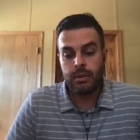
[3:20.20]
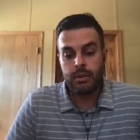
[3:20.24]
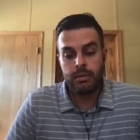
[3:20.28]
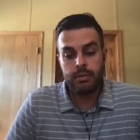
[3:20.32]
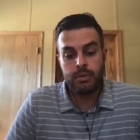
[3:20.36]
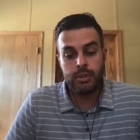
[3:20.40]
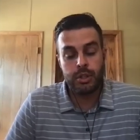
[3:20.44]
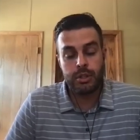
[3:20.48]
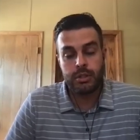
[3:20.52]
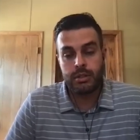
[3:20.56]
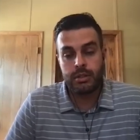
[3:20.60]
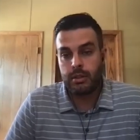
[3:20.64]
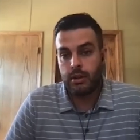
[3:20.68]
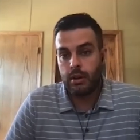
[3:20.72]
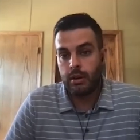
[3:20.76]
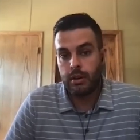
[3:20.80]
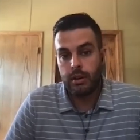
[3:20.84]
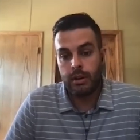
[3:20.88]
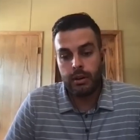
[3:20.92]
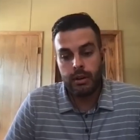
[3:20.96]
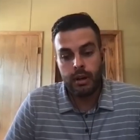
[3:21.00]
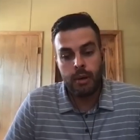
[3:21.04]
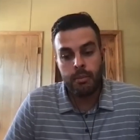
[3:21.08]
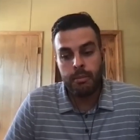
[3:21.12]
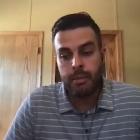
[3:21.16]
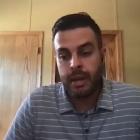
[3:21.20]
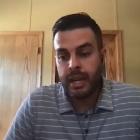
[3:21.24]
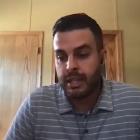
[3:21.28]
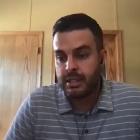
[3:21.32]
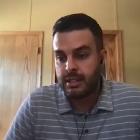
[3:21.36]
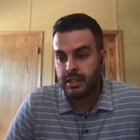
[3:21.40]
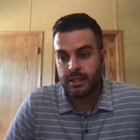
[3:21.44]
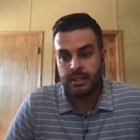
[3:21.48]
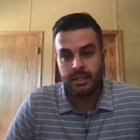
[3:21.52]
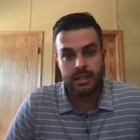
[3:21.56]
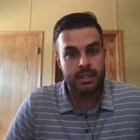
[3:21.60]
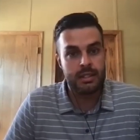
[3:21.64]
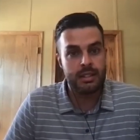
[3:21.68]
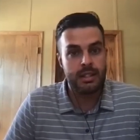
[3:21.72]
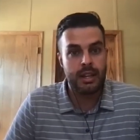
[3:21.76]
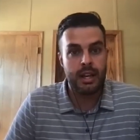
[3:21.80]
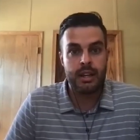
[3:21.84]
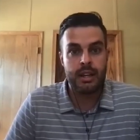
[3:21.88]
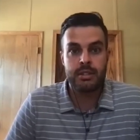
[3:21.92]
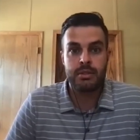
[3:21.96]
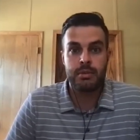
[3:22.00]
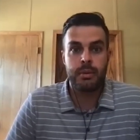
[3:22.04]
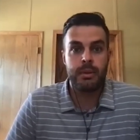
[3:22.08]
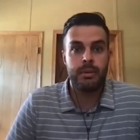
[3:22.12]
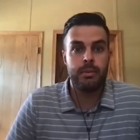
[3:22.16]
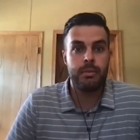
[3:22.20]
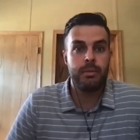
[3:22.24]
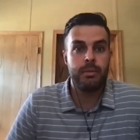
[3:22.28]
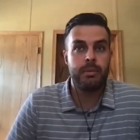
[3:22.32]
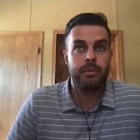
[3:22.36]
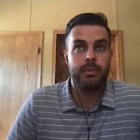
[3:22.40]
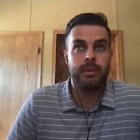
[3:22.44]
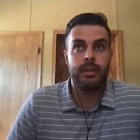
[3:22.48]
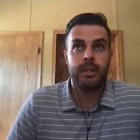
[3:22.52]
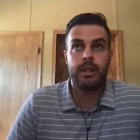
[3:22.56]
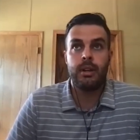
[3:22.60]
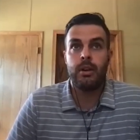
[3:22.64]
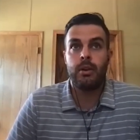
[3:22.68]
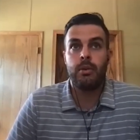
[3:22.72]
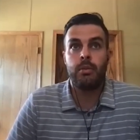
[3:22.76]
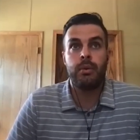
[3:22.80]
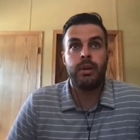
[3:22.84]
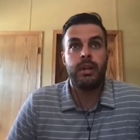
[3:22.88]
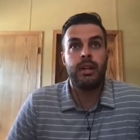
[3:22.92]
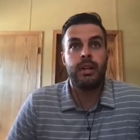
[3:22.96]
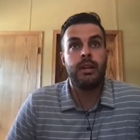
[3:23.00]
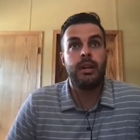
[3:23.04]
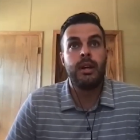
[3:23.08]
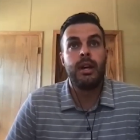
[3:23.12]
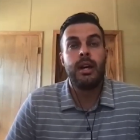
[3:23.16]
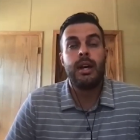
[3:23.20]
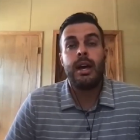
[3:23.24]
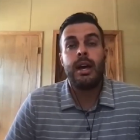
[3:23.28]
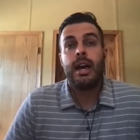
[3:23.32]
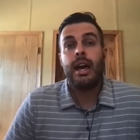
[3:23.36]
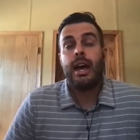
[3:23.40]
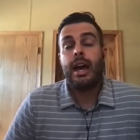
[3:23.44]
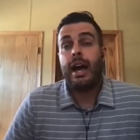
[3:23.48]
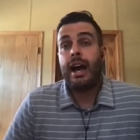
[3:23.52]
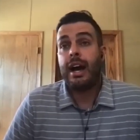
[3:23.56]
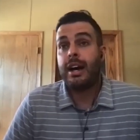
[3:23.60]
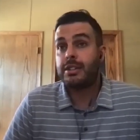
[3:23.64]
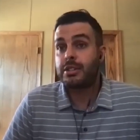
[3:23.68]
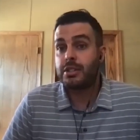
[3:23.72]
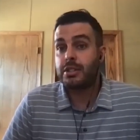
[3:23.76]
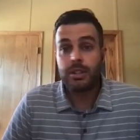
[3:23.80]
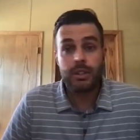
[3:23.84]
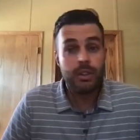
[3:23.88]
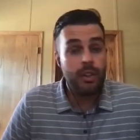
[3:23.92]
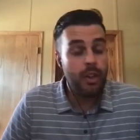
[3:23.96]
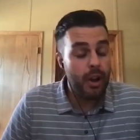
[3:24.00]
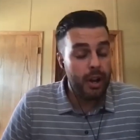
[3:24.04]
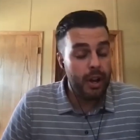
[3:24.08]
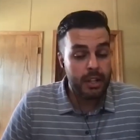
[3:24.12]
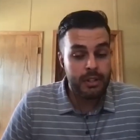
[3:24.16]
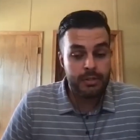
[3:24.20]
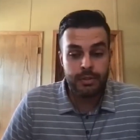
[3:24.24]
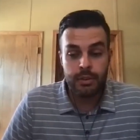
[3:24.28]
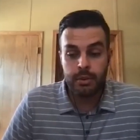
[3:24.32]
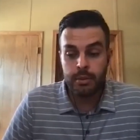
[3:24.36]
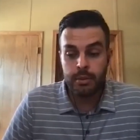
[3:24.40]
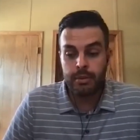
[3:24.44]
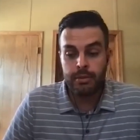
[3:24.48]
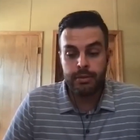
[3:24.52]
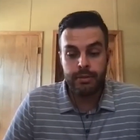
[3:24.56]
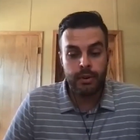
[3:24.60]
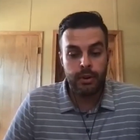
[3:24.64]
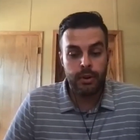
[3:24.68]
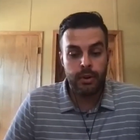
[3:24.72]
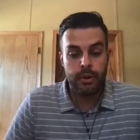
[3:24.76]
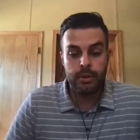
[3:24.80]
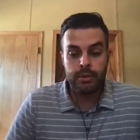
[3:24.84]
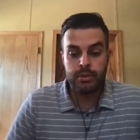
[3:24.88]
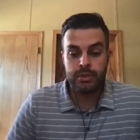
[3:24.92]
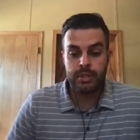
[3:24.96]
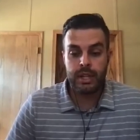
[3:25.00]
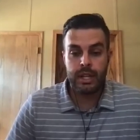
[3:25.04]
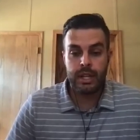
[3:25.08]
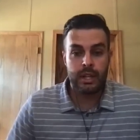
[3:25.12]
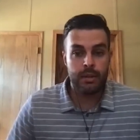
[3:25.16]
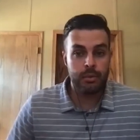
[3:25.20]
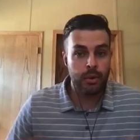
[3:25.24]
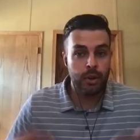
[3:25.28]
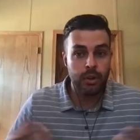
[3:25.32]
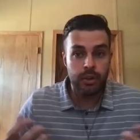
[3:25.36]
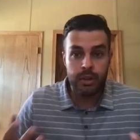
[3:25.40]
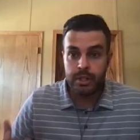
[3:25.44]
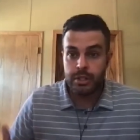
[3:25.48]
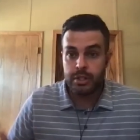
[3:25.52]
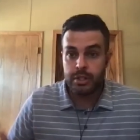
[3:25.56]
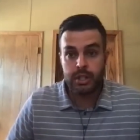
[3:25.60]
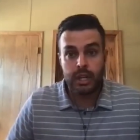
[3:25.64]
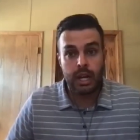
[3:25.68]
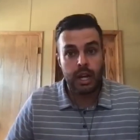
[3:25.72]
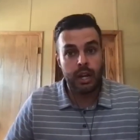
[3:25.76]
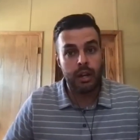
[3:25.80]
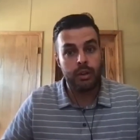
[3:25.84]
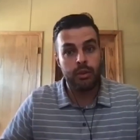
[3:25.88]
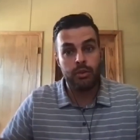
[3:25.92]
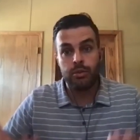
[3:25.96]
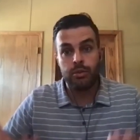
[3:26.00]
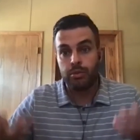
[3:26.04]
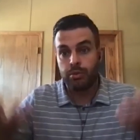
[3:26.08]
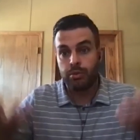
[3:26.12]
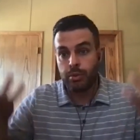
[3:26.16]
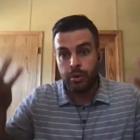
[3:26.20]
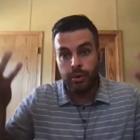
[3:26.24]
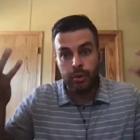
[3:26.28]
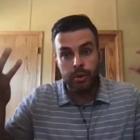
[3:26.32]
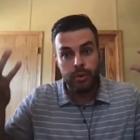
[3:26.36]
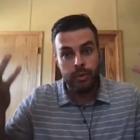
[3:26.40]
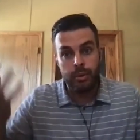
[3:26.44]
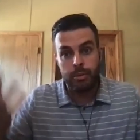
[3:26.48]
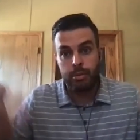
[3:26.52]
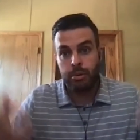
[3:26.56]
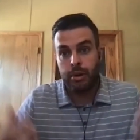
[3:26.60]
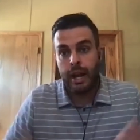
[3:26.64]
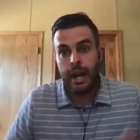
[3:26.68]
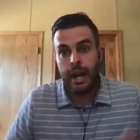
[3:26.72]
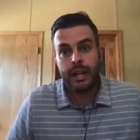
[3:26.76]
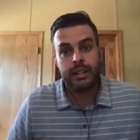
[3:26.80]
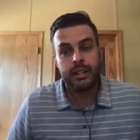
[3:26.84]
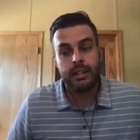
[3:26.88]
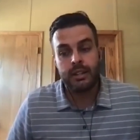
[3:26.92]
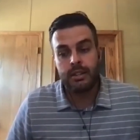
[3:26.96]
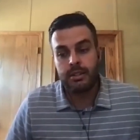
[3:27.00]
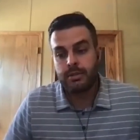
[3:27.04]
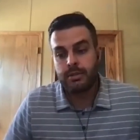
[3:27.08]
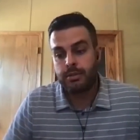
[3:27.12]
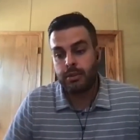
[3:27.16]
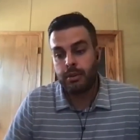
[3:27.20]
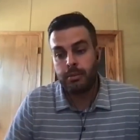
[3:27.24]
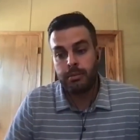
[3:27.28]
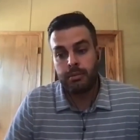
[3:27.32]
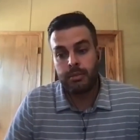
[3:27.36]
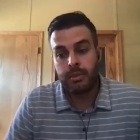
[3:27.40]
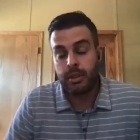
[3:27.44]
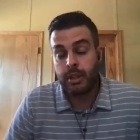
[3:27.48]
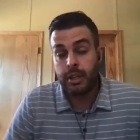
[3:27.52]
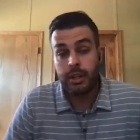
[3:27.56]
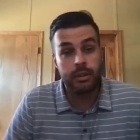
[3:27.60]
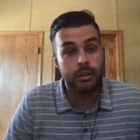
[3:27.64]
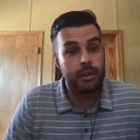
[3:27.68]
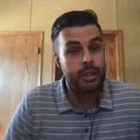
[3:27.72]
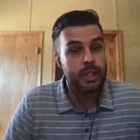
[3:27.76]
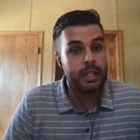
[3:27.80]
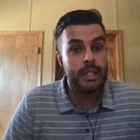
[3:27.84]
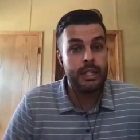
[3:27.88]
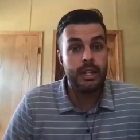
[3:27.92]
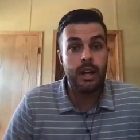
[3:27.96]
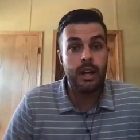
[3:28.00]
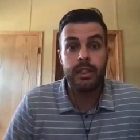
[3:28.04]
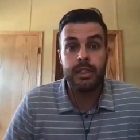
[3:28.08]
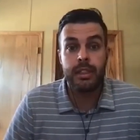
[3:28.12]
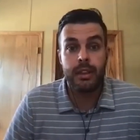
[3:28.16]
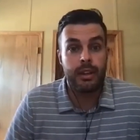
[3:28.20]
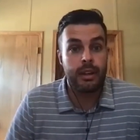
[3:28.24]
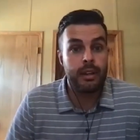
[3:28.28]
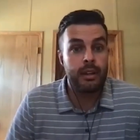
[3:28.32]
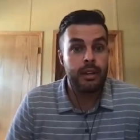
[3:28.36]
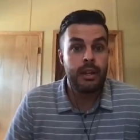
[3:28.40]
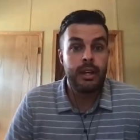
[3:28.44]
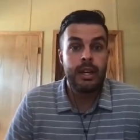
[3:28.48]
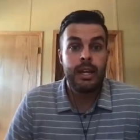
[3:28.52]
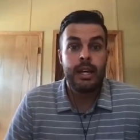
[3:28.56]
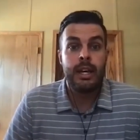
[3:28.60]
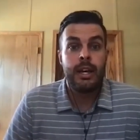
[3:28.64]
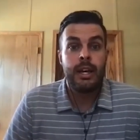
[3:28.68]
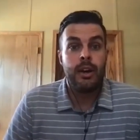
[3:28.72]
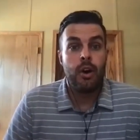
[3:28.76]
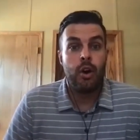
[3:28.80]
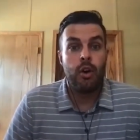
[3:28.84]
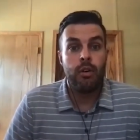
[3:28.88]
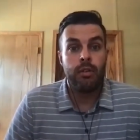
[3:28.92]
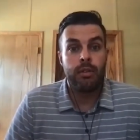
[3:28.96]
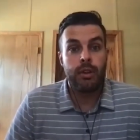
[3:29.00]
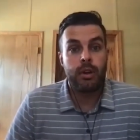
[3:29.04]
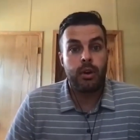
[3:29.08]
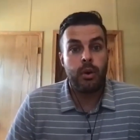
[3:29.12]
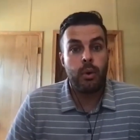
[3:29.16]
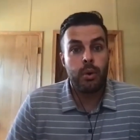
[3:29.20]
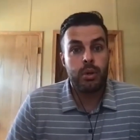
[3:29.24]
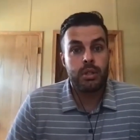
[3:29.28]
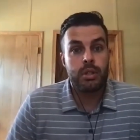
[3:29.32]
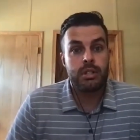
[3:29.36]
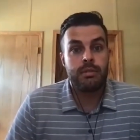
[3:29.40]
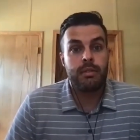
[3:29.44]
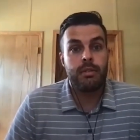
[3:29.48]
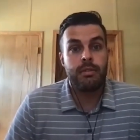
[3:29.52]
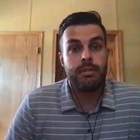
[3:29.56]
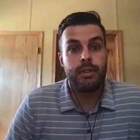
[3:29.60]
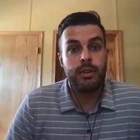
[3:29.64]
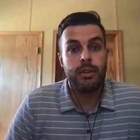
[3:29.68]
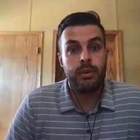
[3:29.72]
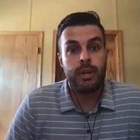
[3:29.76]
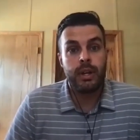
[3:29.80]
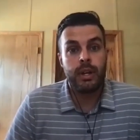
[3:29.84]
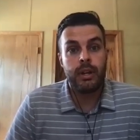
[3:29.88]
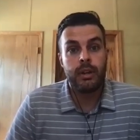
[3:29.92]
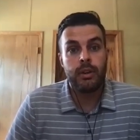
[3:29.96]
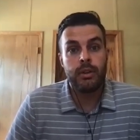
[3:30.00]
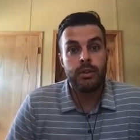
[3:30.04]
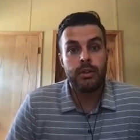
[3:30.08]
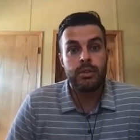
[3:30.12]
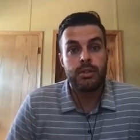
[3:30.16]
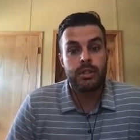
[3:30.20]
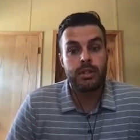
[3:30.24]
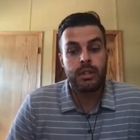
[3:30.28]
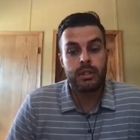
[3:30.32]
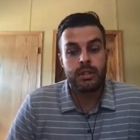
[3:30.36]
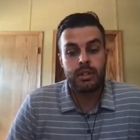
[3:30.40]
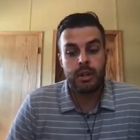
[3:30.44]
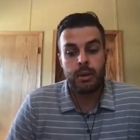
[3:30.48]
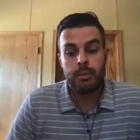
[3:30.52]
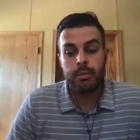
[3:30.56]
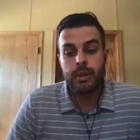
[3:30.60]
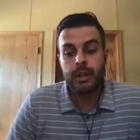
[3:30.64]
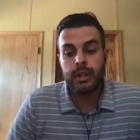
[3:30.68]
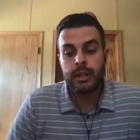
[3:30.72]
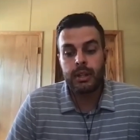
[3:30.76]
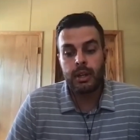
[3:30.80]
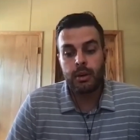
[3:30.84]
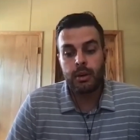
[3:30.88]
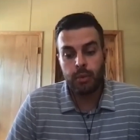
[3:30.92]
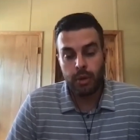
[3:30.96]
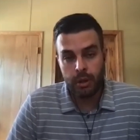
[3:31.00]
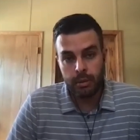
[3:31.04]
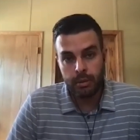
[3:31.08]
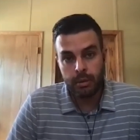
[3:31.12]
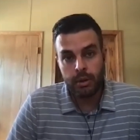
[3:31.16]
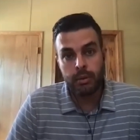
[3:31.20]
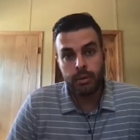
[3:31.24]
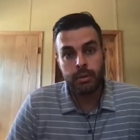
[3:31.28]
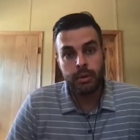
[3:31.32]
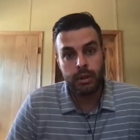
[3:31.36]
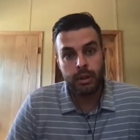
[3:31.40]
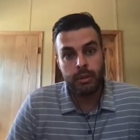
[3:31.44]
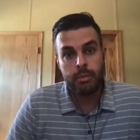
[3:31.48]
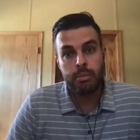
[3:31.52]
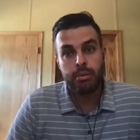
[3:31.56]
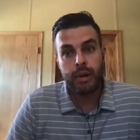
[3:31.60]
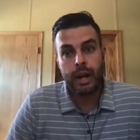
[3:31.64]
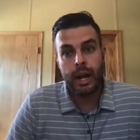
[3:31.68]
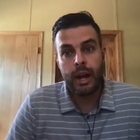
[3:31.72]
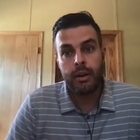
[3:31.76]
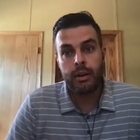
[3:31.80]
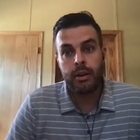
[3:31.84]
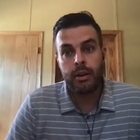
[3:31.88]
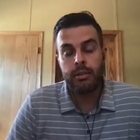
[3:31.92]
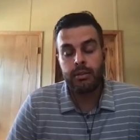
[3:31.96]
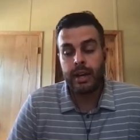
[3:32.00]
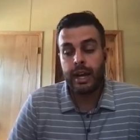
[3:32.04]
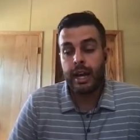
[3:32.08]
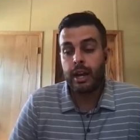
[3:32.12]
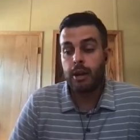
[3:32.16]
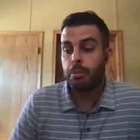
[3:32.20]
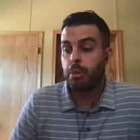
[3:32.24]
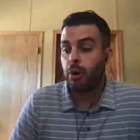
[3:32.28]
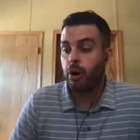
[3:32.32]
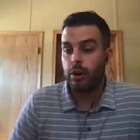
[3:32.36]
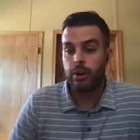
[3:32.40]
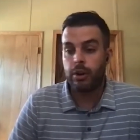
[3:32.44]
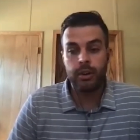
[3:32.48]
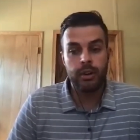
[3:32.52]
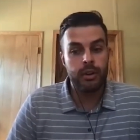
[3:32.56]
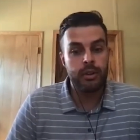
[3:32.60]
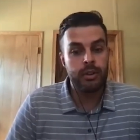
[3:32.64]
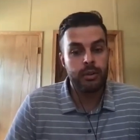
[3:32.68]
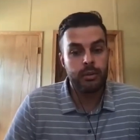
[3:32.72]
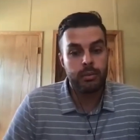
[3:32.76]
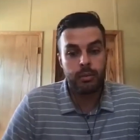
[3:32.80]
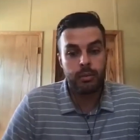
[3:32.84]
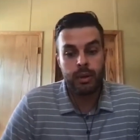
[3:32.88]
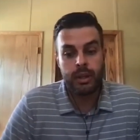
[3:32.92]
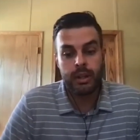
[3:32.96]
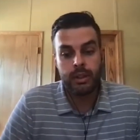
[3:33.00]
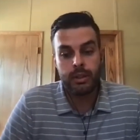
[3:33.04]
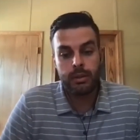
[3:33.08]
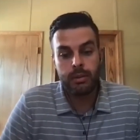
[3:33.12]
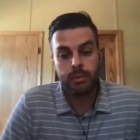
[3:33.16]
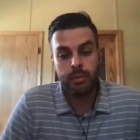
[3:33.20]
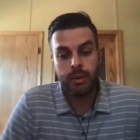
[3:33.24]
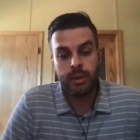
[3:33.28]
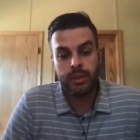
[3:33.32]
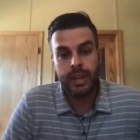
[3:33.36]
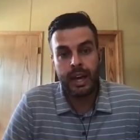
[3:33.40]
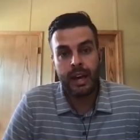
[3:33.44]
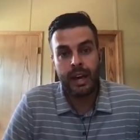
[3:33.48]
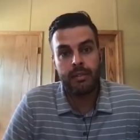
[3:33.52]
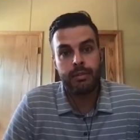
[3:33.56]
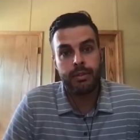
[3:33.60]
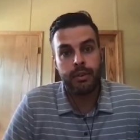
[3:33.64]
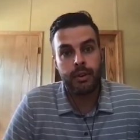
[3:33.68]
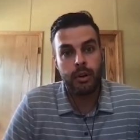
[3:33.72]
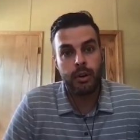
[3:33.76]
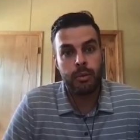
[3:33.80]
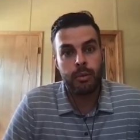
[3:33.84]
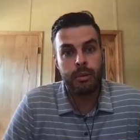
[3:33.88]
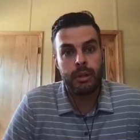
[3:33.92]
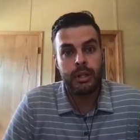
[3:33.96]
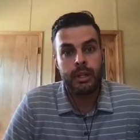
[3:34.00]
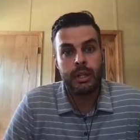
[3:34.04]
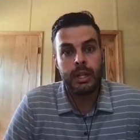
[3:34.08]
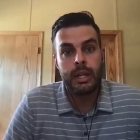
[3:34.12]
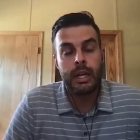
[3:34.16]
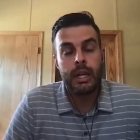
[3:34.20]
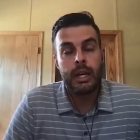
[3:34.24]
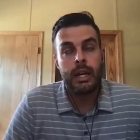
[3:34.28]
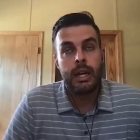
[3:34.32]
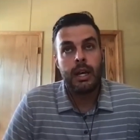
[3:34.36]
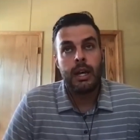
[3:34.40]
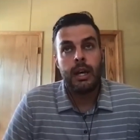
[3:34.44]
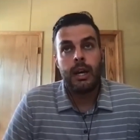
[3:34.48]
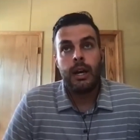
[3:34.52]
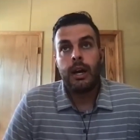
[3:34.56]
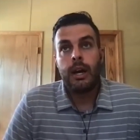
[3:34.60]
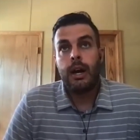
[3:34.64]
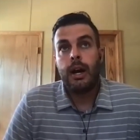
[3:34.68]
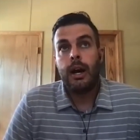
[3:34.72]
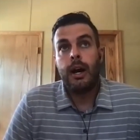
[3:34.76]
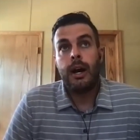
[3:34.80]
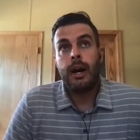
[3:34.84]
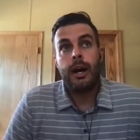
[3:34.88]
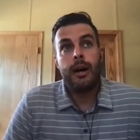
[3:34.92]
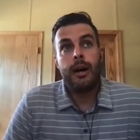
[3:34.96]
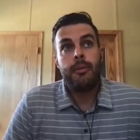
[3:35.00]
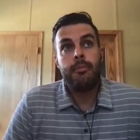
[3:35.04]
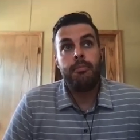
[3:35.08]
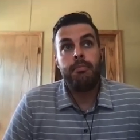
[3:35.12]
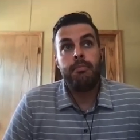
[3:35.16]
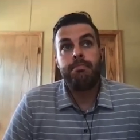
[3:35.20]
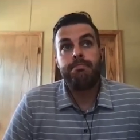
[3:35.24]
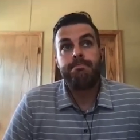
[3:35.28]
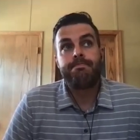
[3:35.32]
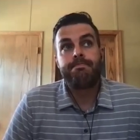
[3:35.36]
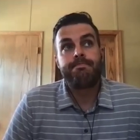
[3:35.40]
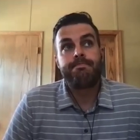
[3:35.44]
just amazing success. We you know we asked clients for referrals and really just kind of grew the practice from literally nothing over the course of a few years to something that we were really proud of. I had a partner with with that firm, and um,